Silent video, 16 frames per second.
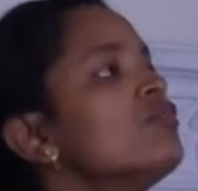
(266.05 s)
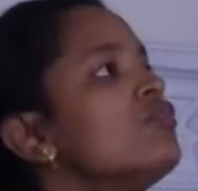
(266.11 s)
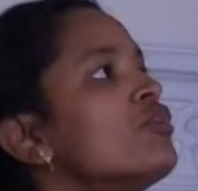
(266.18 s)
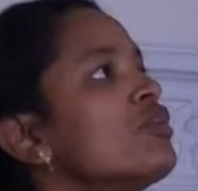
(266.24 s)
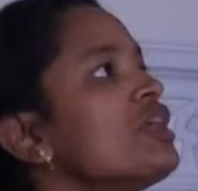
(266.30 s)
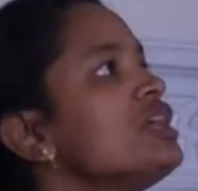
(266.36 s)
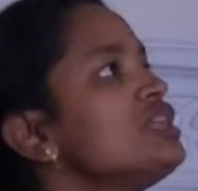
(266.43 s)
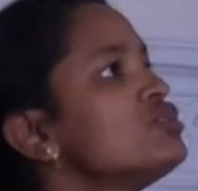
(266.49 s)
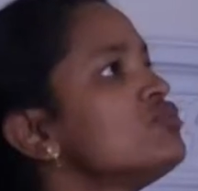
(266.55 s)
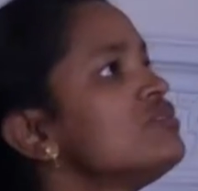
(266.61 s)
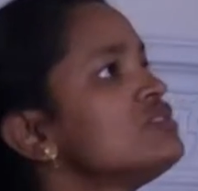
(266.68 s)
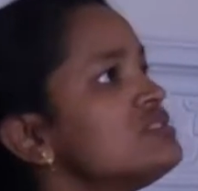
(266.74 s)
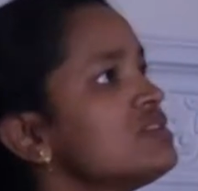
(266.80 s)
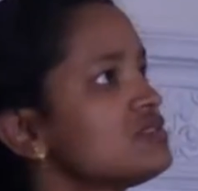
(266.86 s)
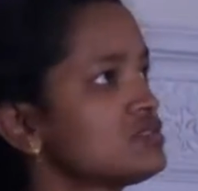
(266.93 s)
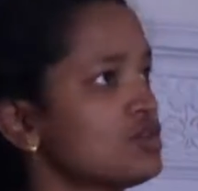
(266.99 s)
4
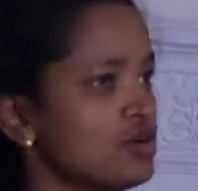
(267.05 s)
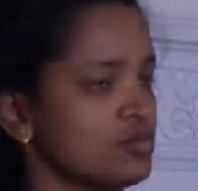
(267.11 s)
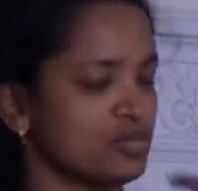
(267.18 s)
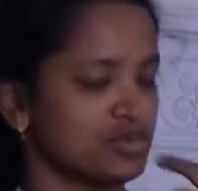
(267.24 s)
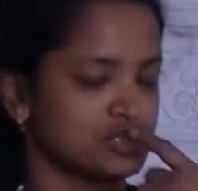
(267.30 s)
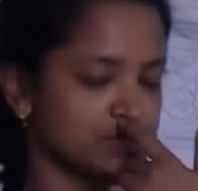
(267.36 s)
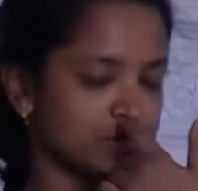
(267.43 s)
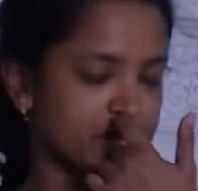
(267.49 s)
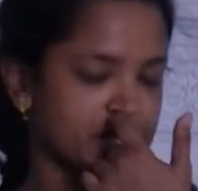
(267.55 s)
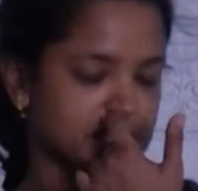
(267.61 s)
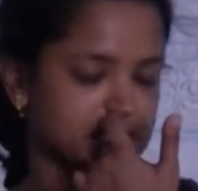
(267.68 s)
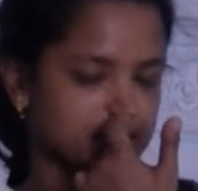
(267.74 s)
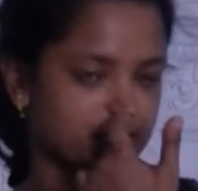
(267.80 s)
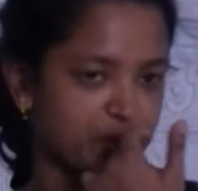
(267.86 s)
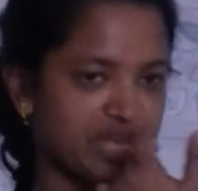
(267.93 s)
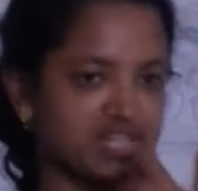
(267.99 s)
individual hormones were
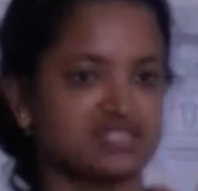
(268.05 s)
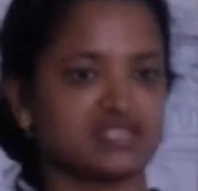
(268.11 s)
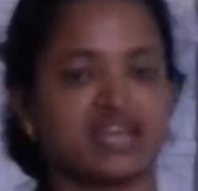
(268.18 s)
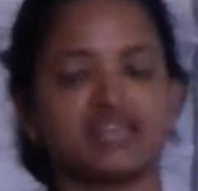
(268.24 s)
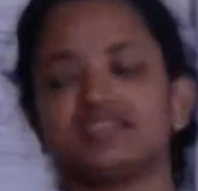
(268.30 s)
sprayed,